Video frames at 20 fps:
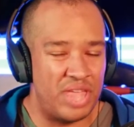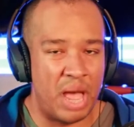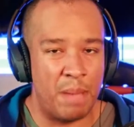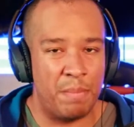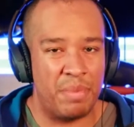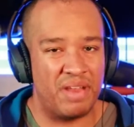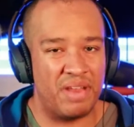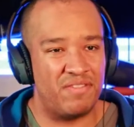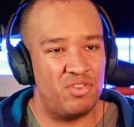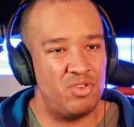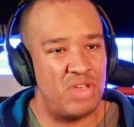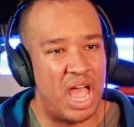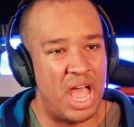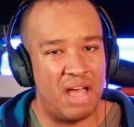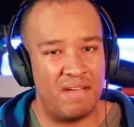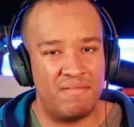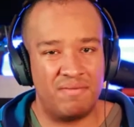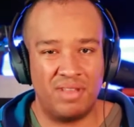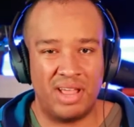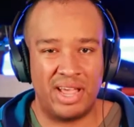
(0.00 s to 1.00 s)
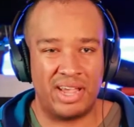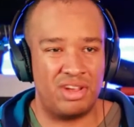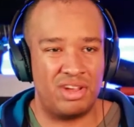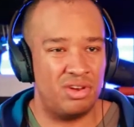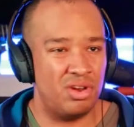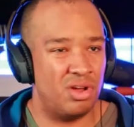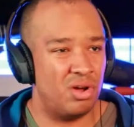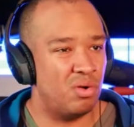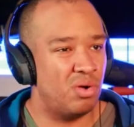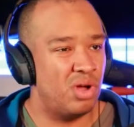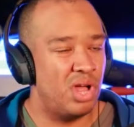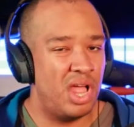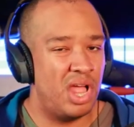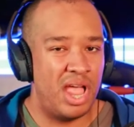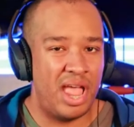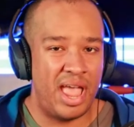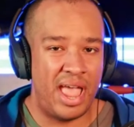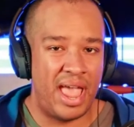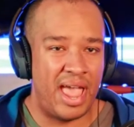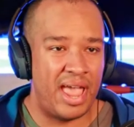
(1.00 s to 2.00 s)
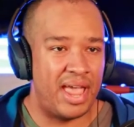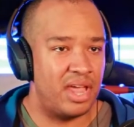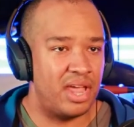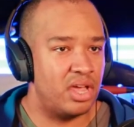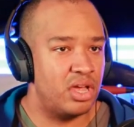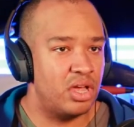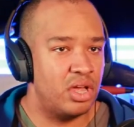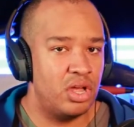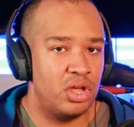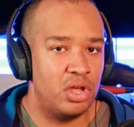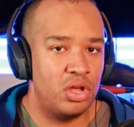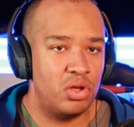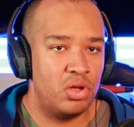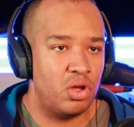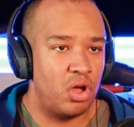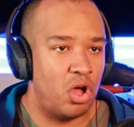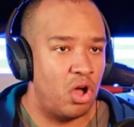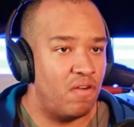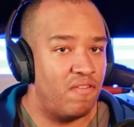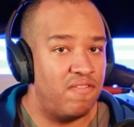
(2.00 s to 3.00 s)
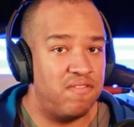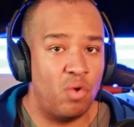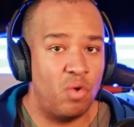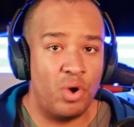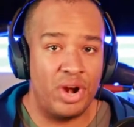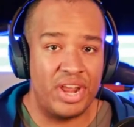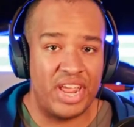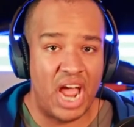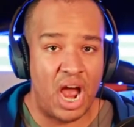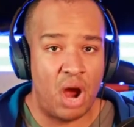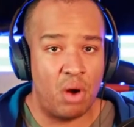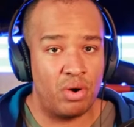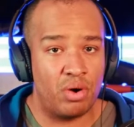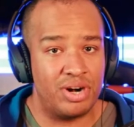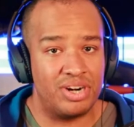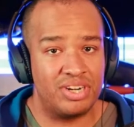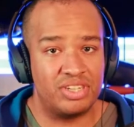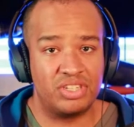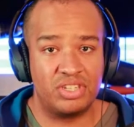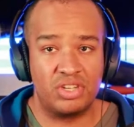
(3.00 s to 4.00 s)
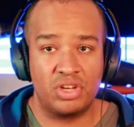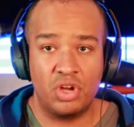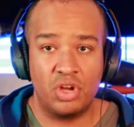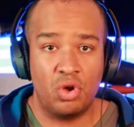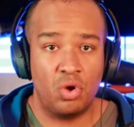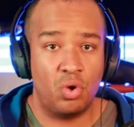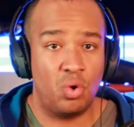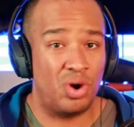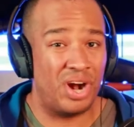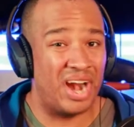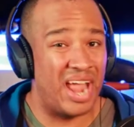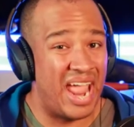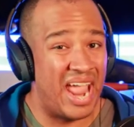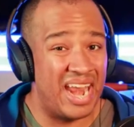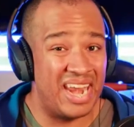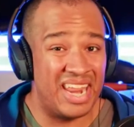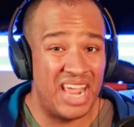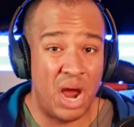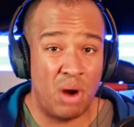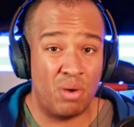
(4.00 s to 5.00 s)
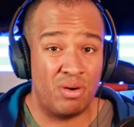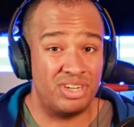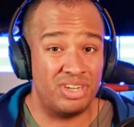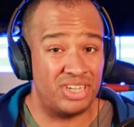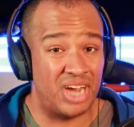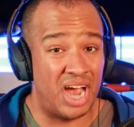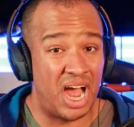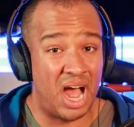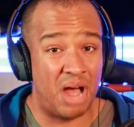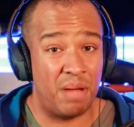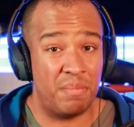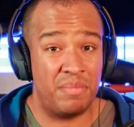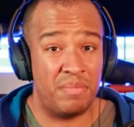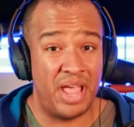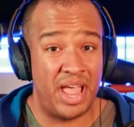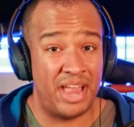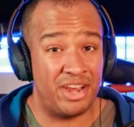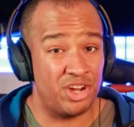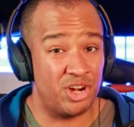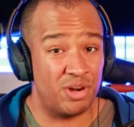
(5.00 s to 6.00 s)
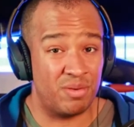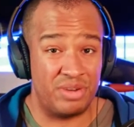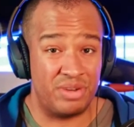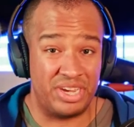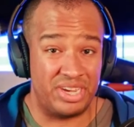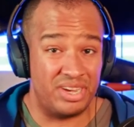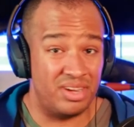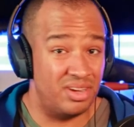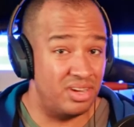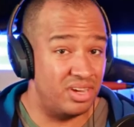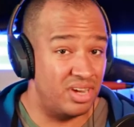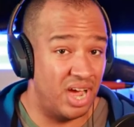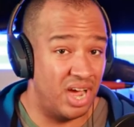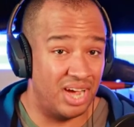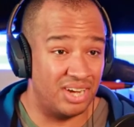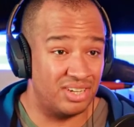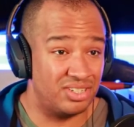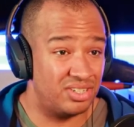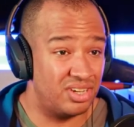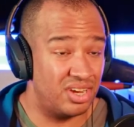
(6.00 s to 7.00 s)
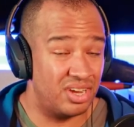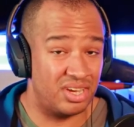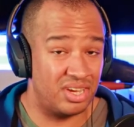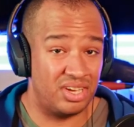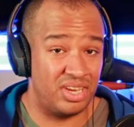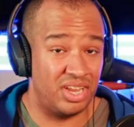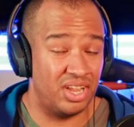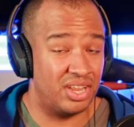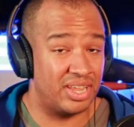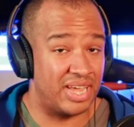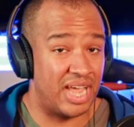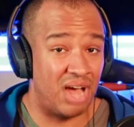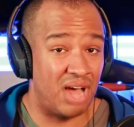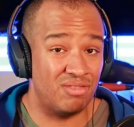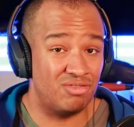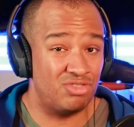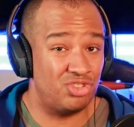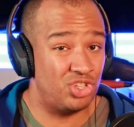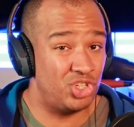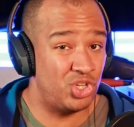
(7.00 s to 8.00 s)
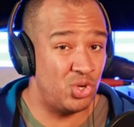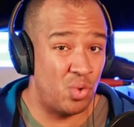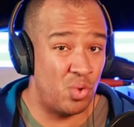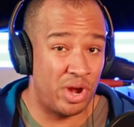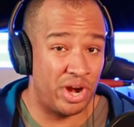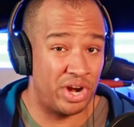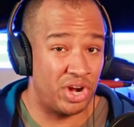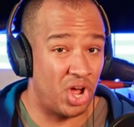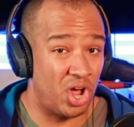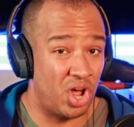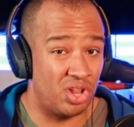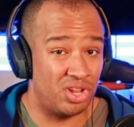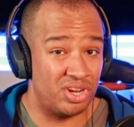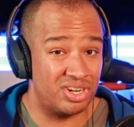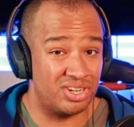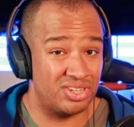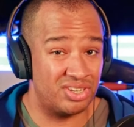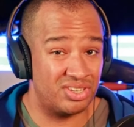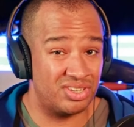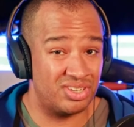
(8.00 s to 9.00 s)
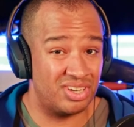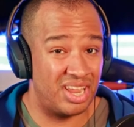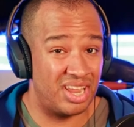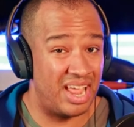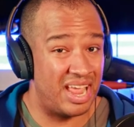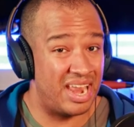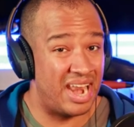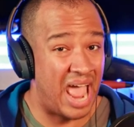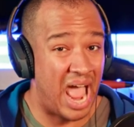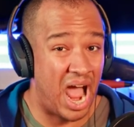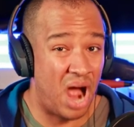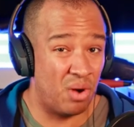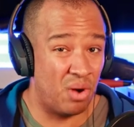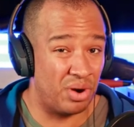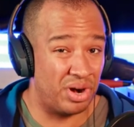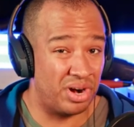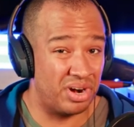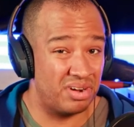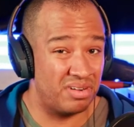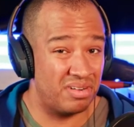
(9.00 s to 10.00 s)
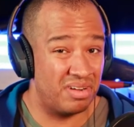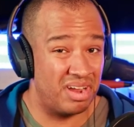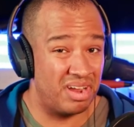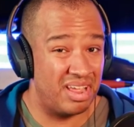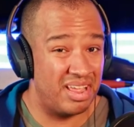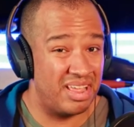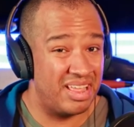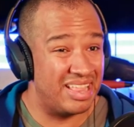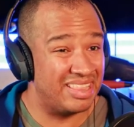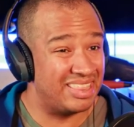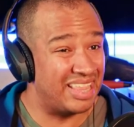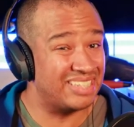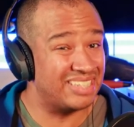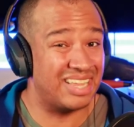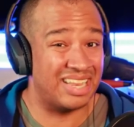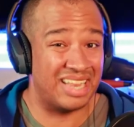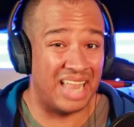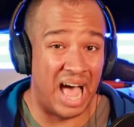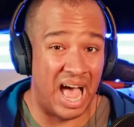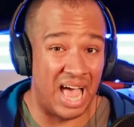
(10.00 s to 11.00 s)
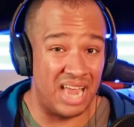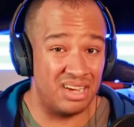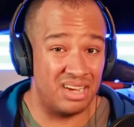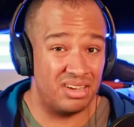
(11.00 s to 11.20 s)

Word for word: But if you have like you know a 40 hours or 80 hour job and you're uh, dealing out $200 an hour, that's a lot.